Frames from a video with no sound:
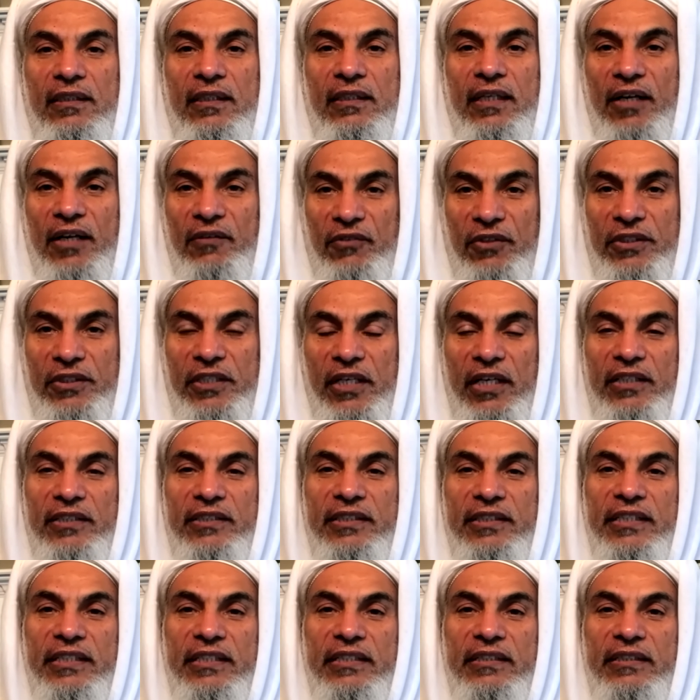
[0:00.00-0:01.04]

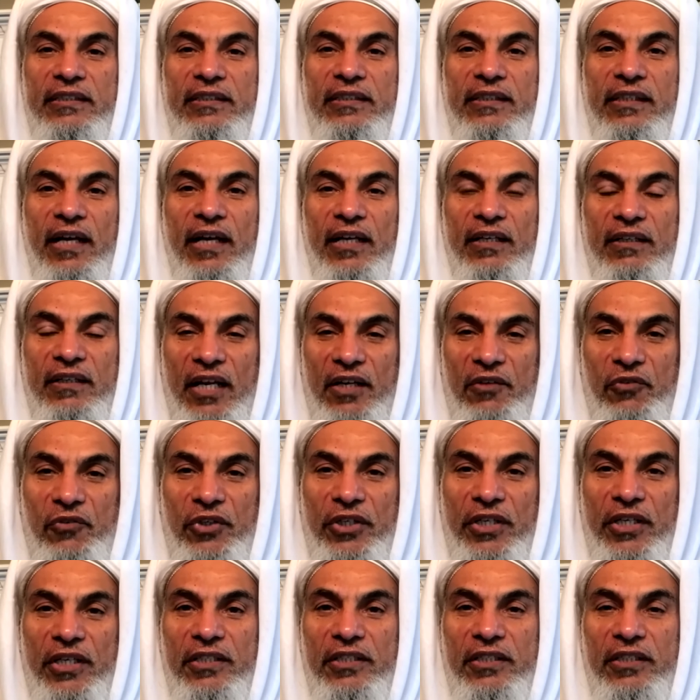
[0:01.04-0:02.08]
advertising and
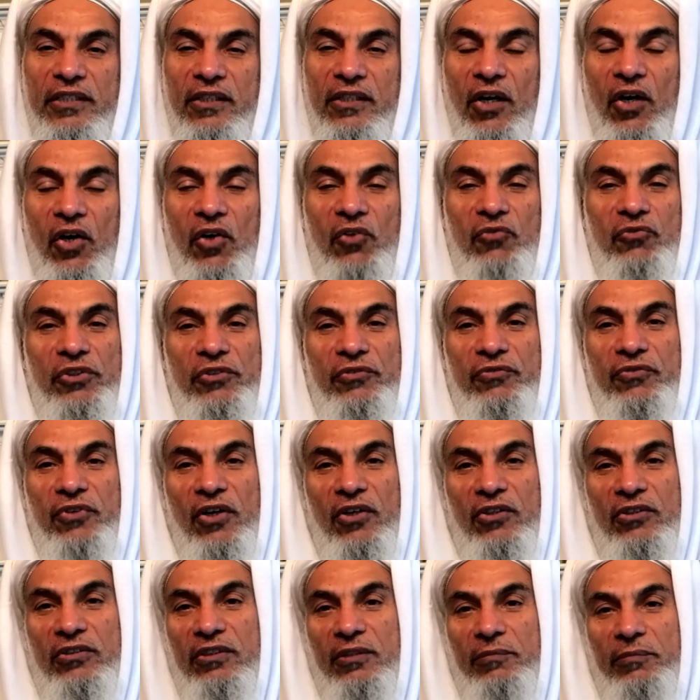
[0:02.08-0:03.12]
advocating, oh, we
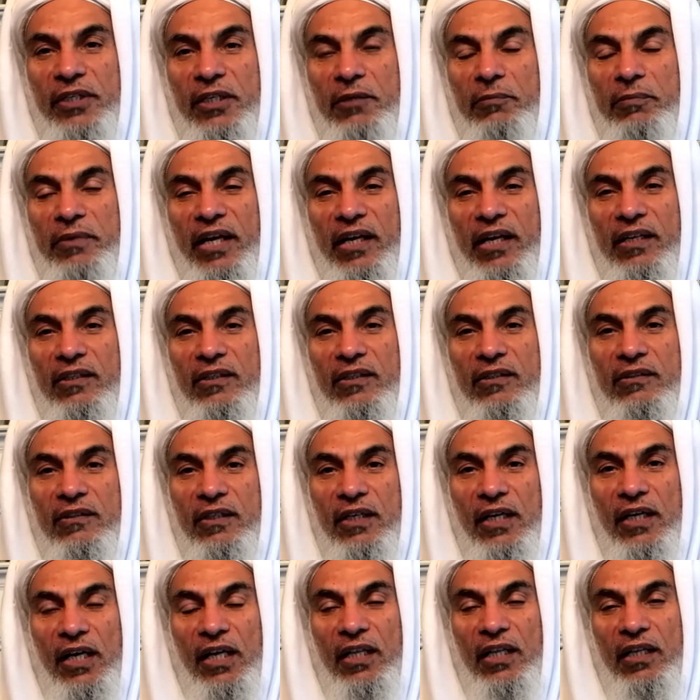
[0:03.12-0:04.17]
found the Big Bang in the
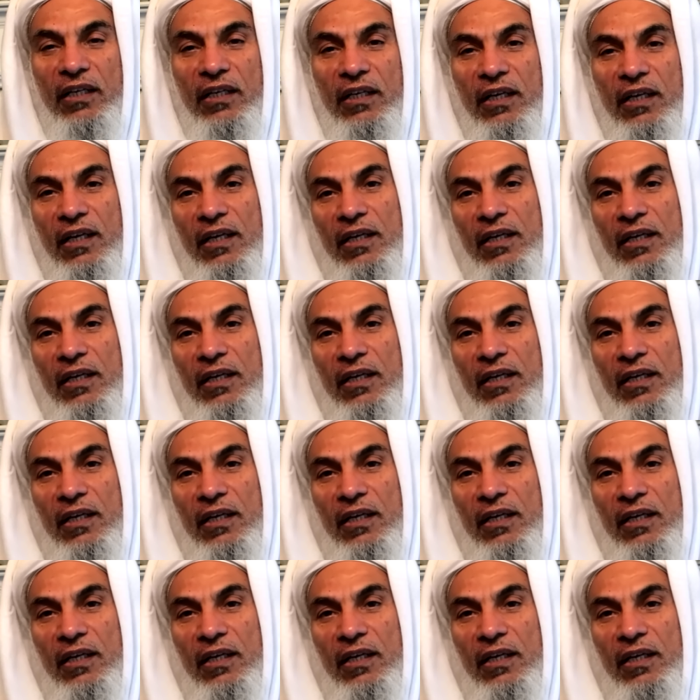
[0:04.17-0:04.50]
Quran,